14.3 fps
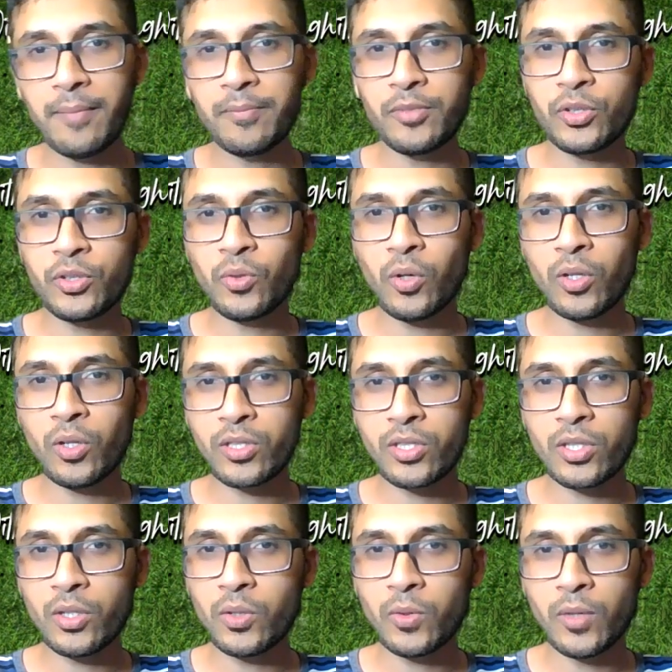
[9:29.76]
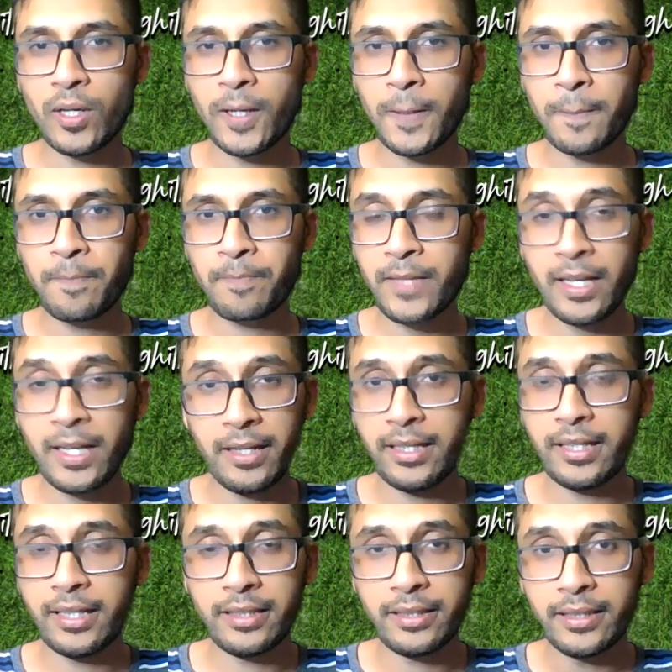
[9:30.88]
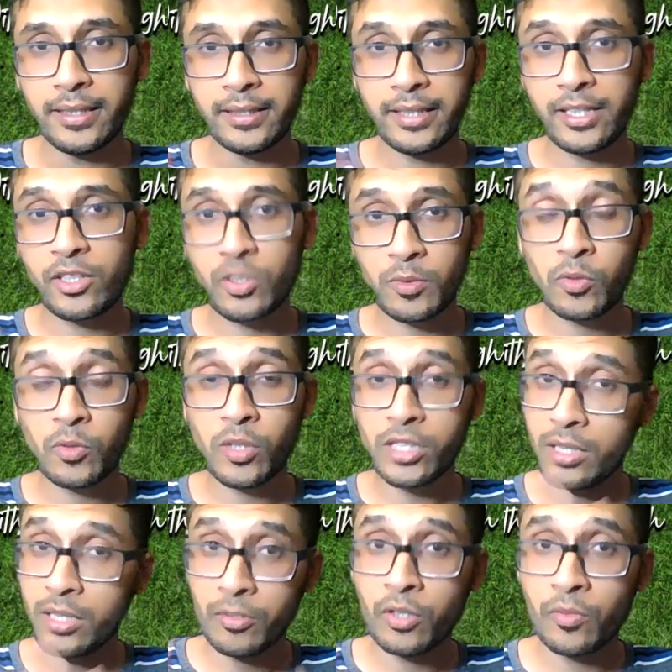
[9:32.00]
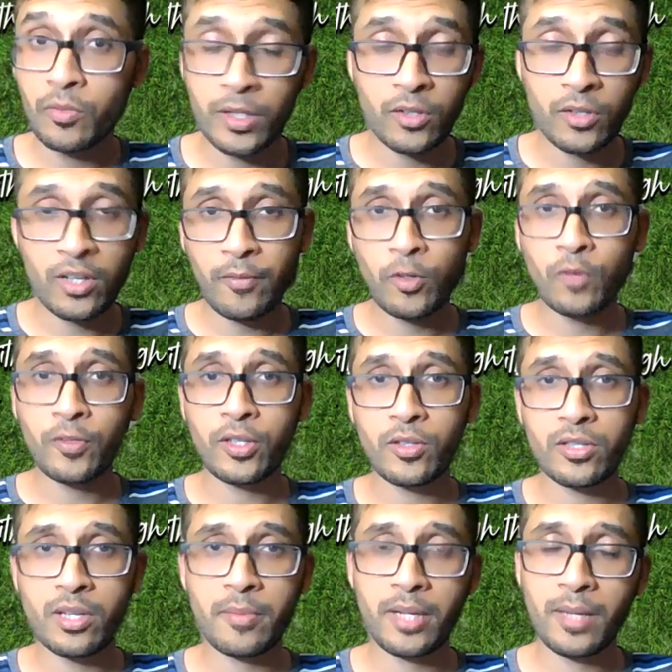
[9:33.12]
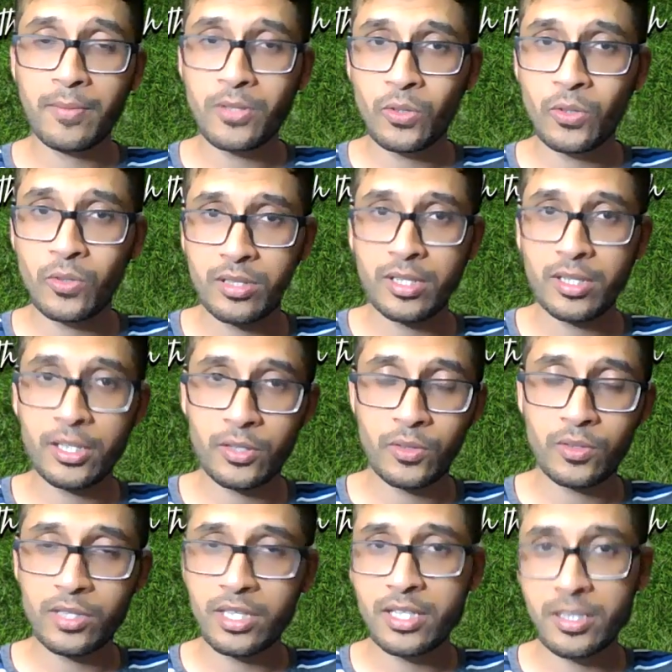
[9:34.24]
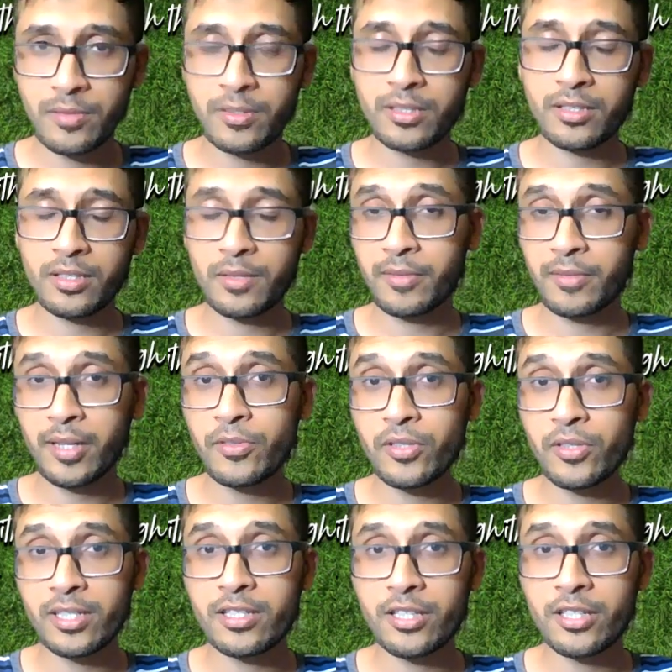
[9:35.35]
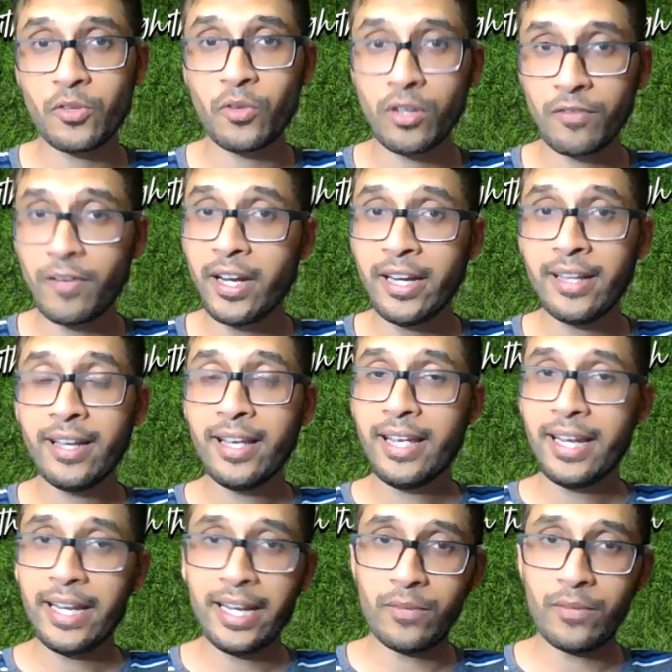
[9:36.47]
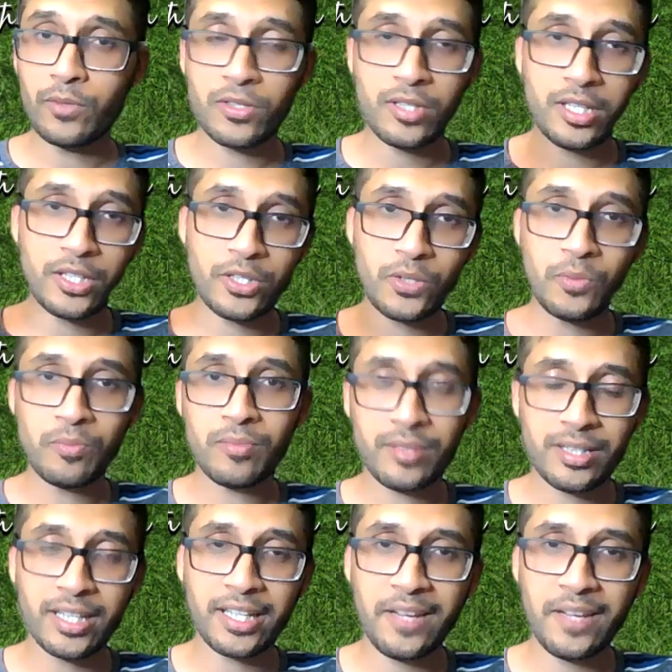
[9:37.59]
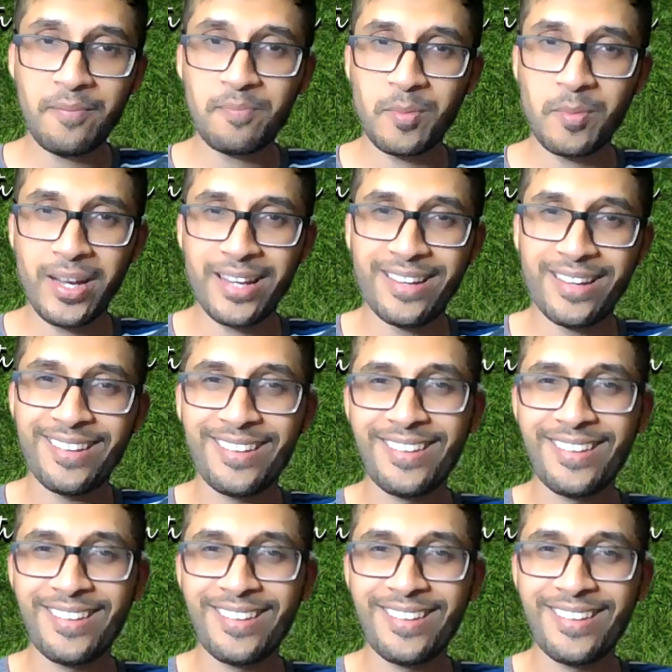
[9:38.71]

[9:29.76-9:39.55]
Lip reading: Do also, and thank you so much for watching. We're going to have more videos coming up, so subscribe so you can stay notified. And we'll see you again soon. Take care. Bye-bye.